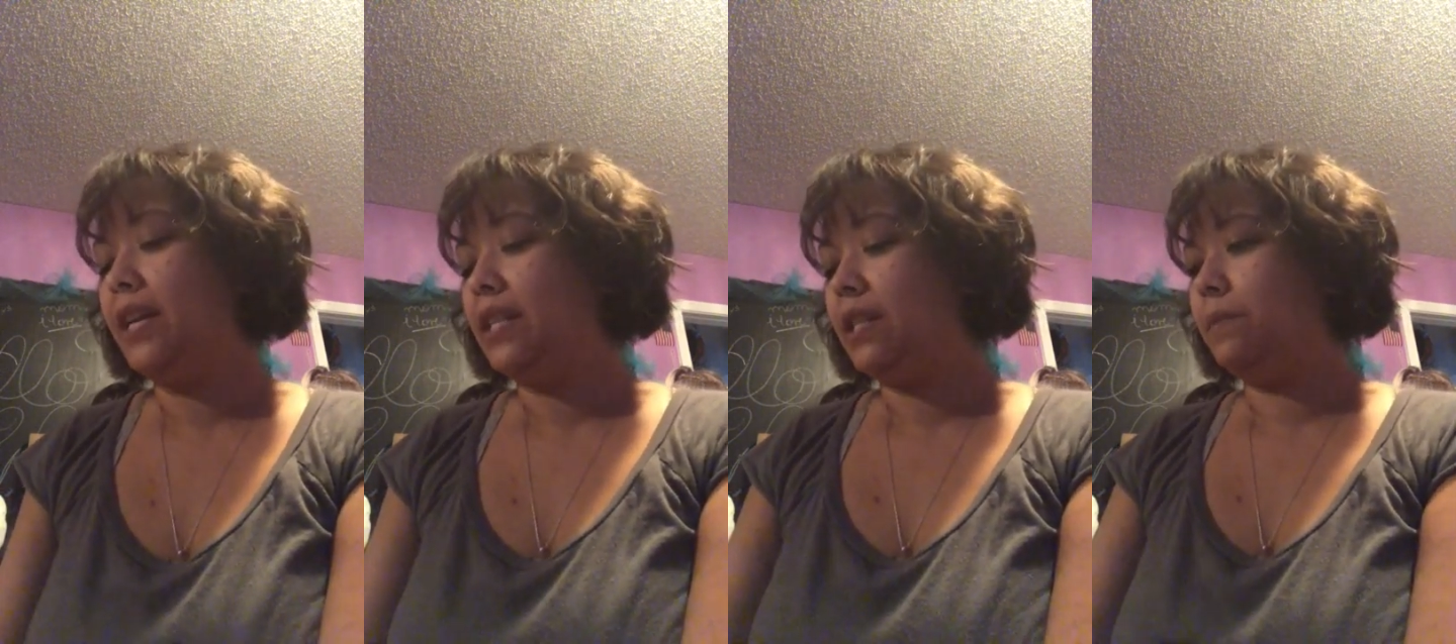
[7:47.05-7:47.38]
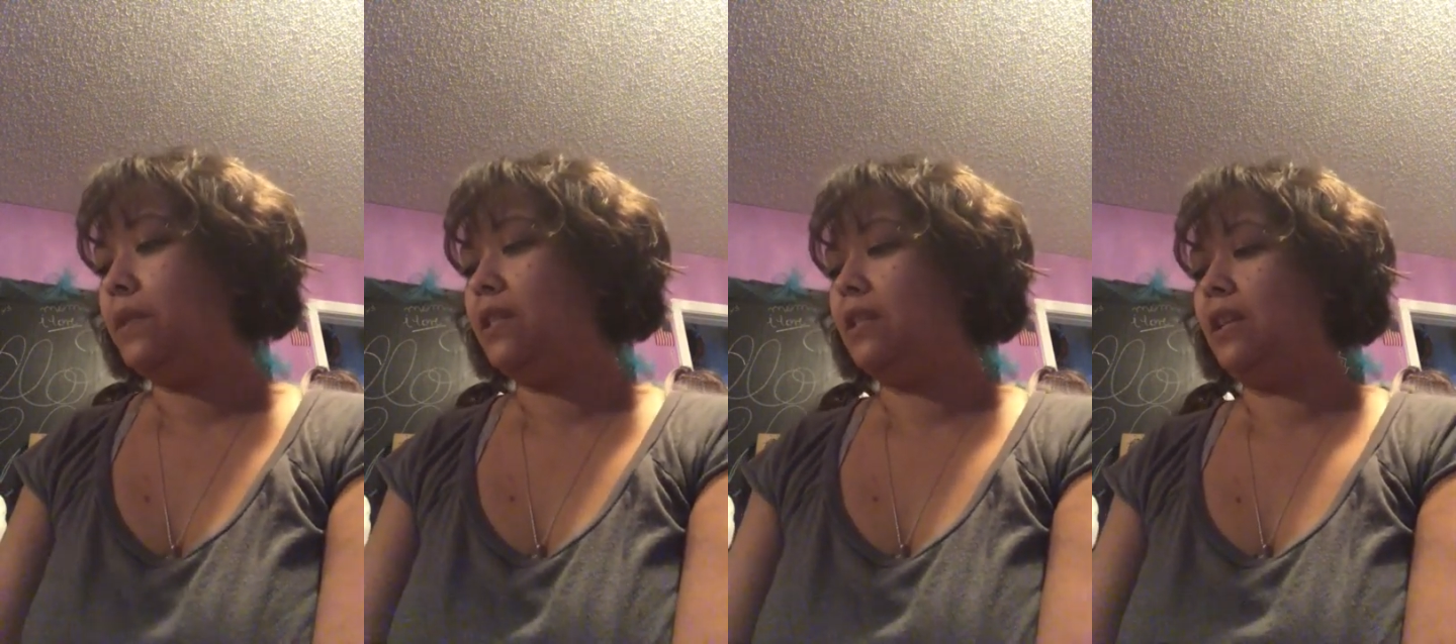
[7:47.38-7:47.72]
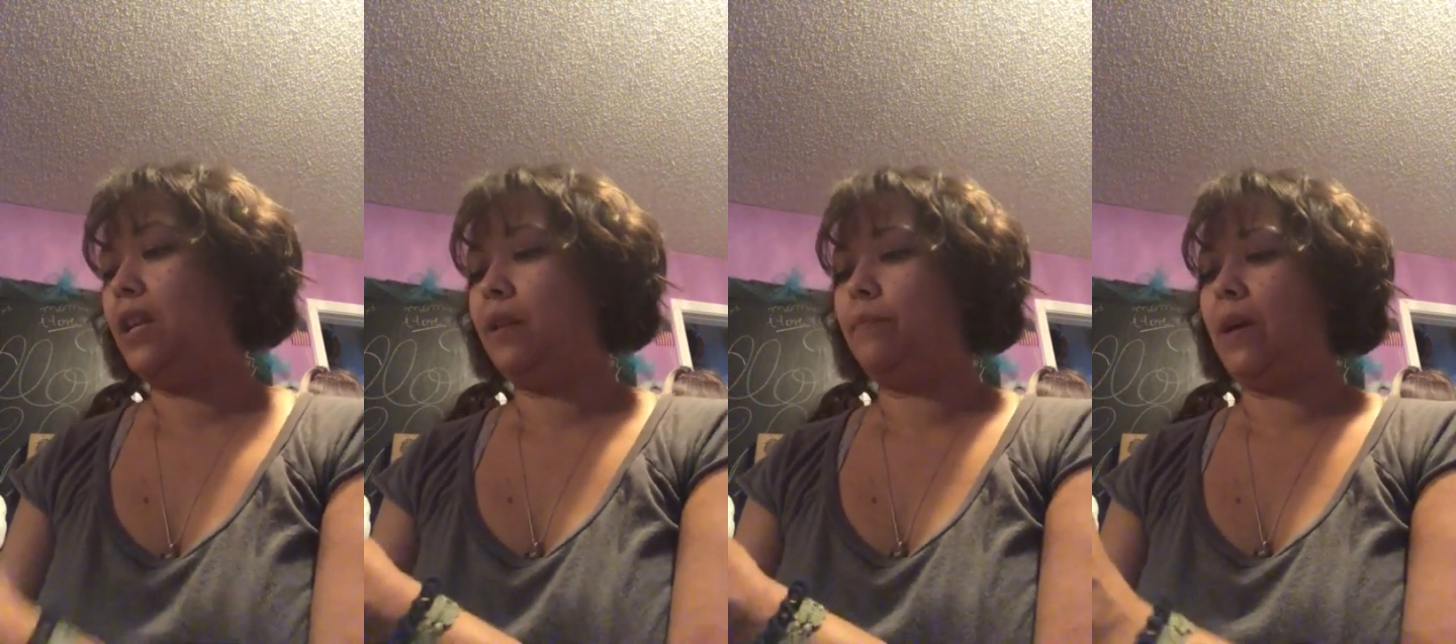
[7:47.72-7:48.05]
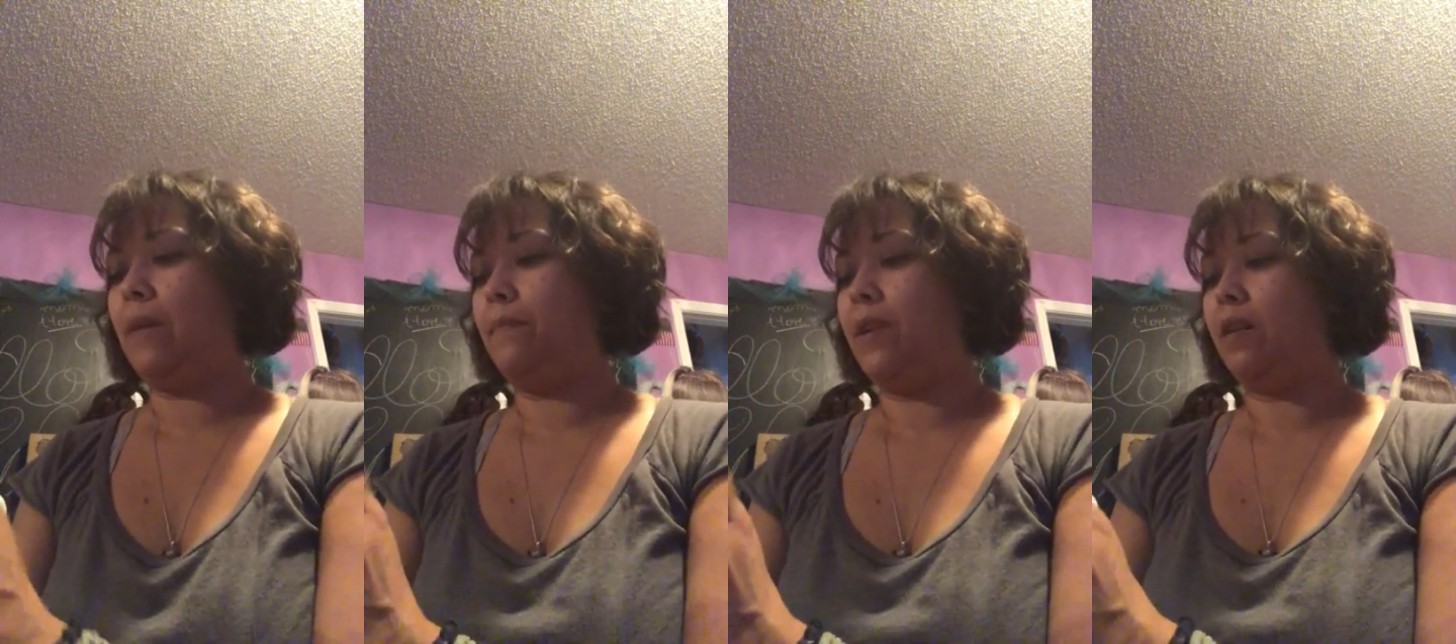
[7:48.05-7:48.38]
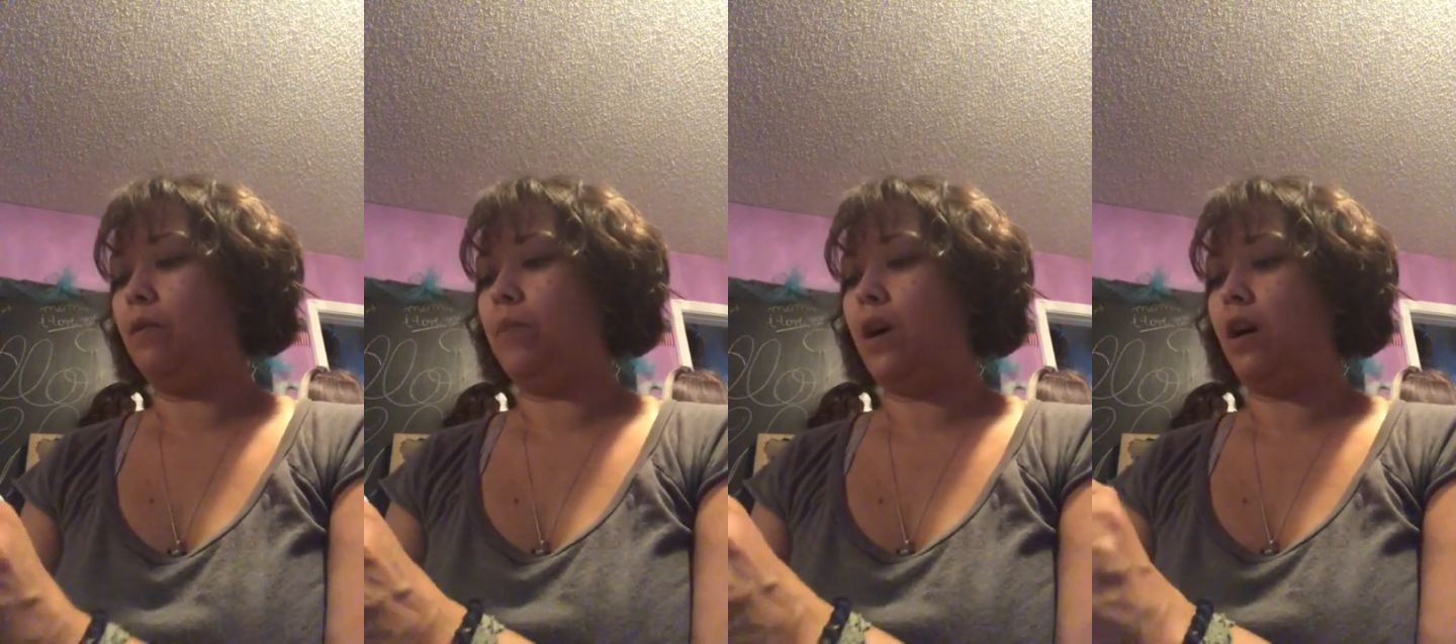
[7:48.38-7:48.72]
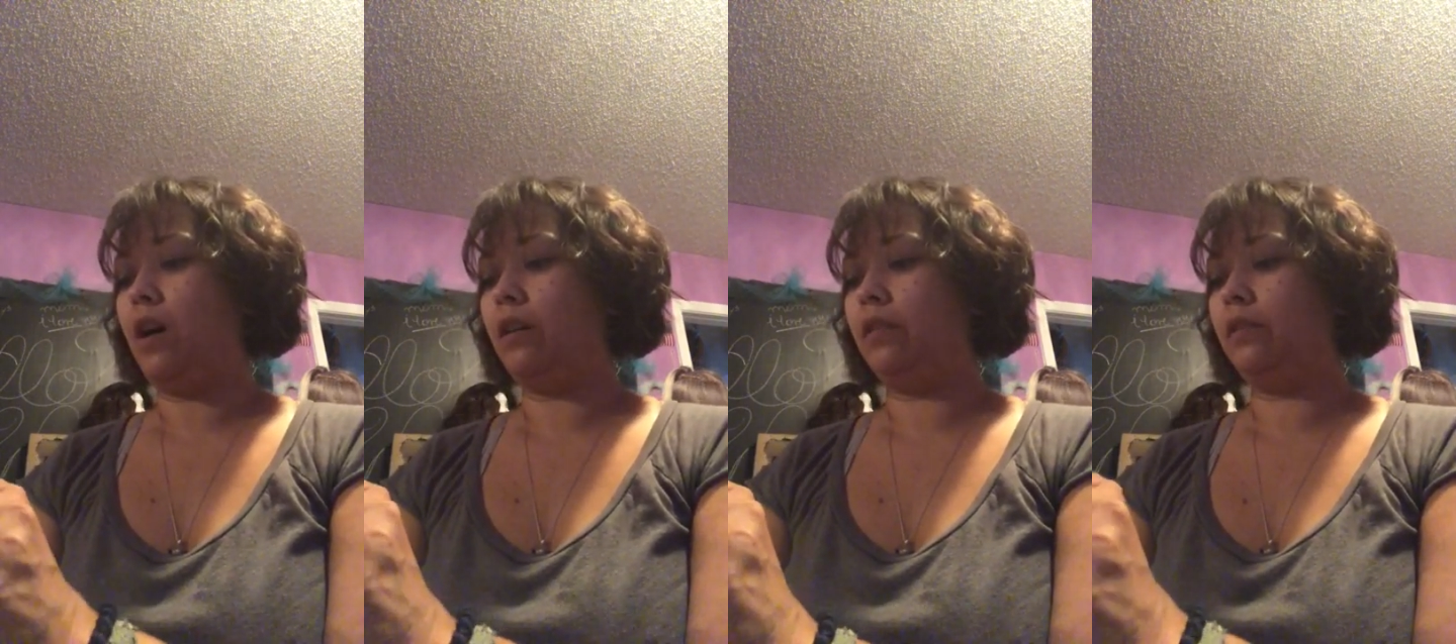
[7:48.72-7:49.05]
It's been sitting in my
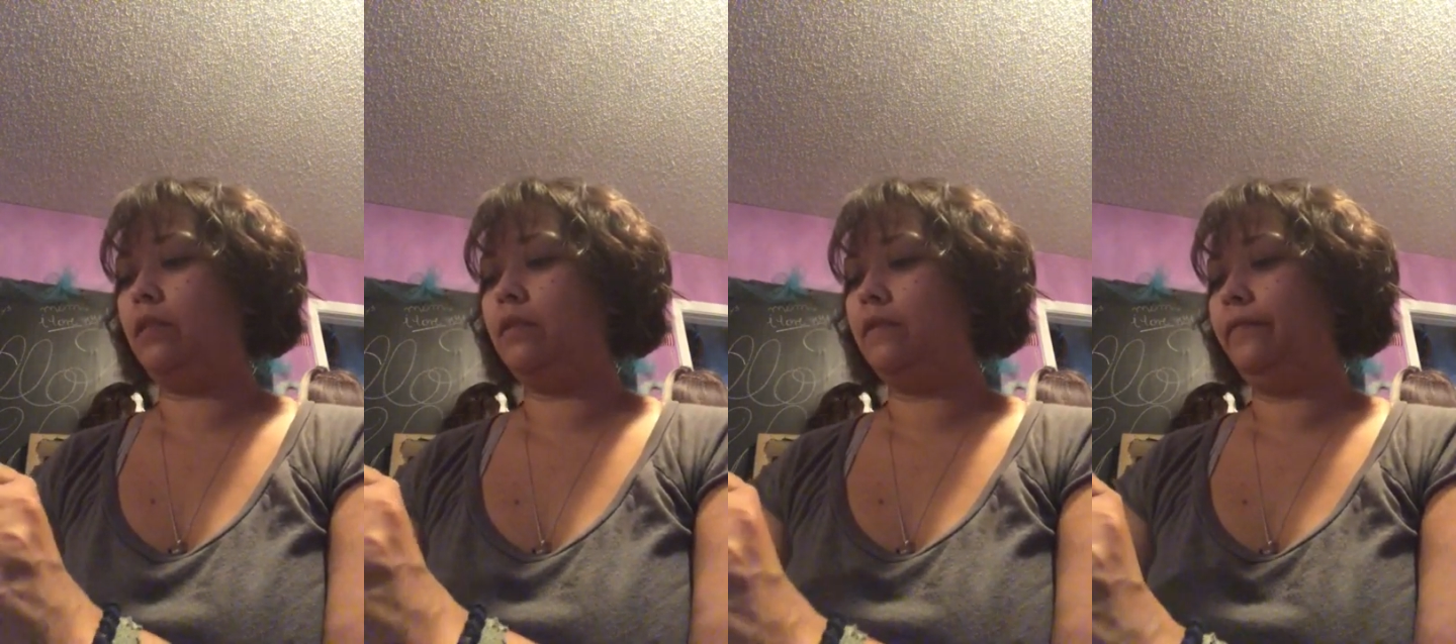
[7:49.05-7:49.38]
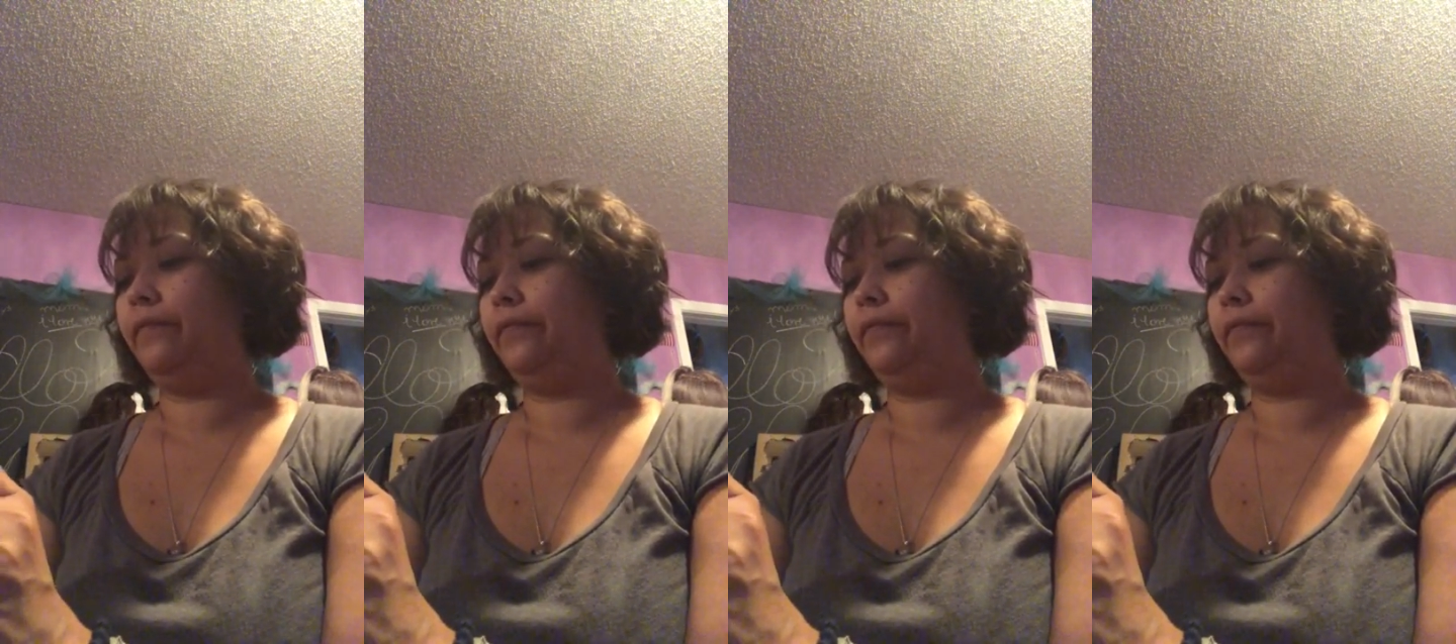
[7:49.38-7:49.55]
mailbox